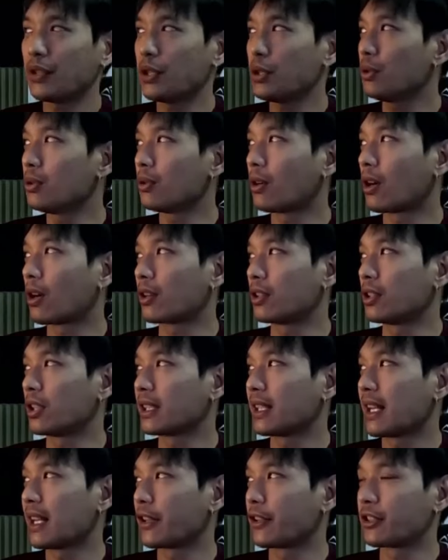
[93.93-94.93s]
are looking
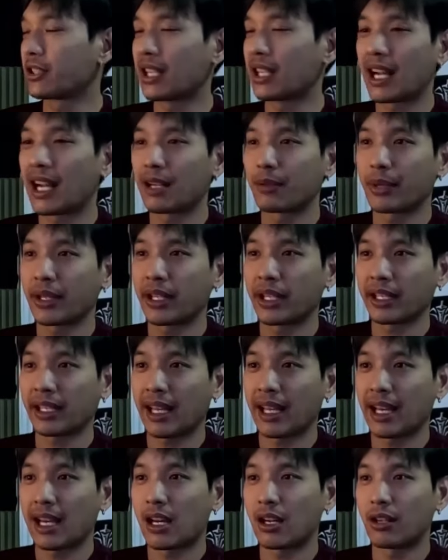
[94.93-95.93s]
at your retirement
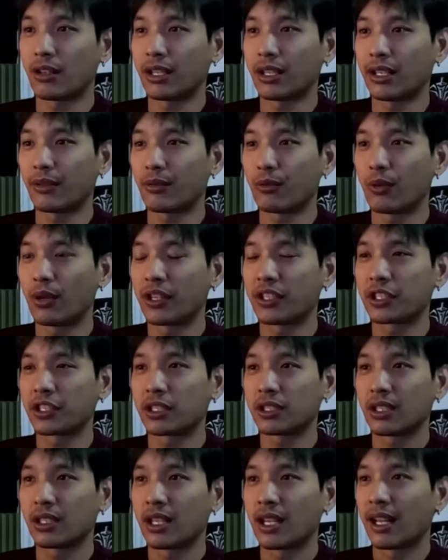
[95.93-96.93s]
account and wonder,
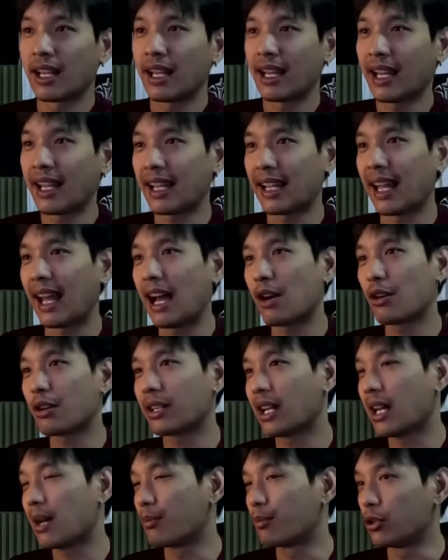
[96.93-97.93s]
hey, how can
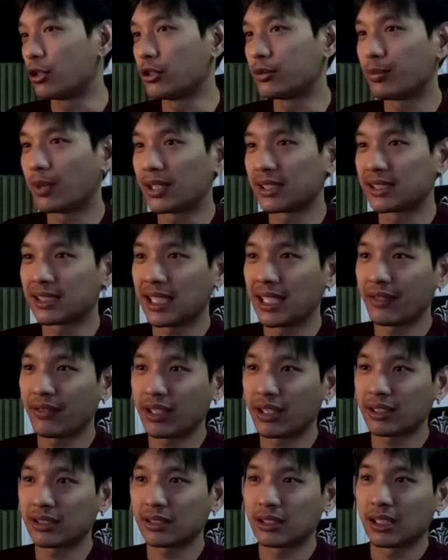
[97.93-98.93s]
I boost my
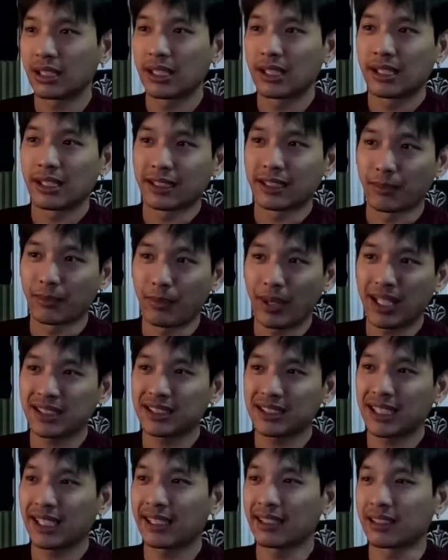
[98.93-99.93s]
savings? The best
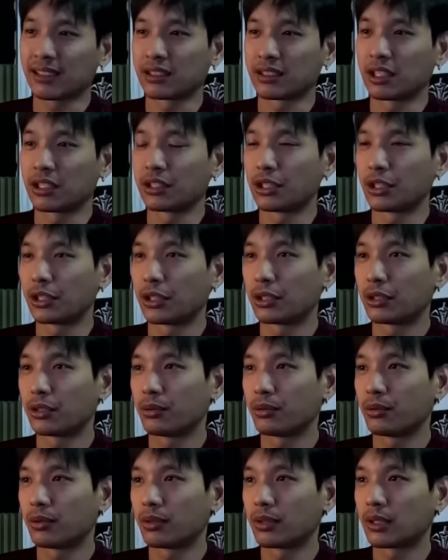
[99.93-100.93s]
thing to do
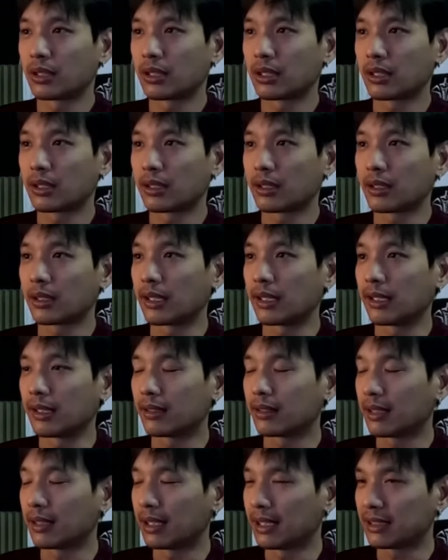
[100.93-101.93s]

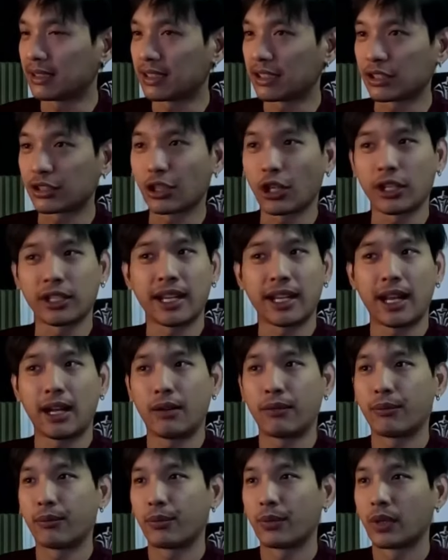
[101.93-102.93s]
is to start now.
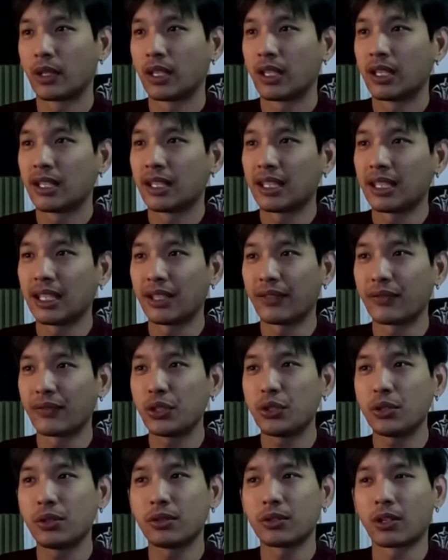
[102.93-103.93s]
If
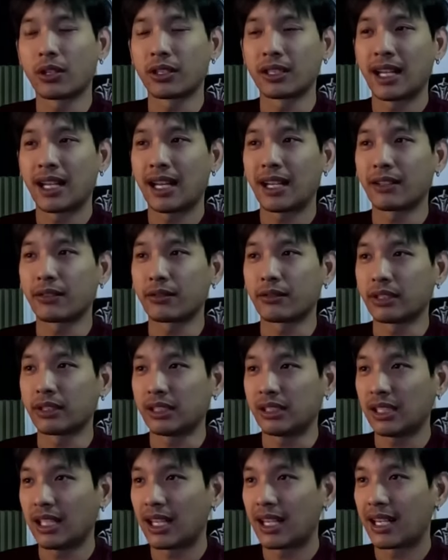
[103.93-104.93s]
you are not
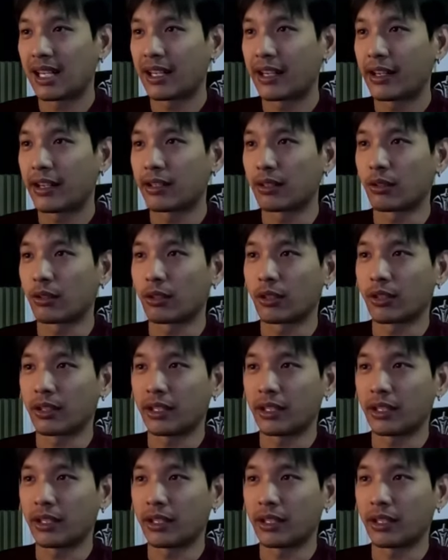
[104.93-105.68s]
retired or there's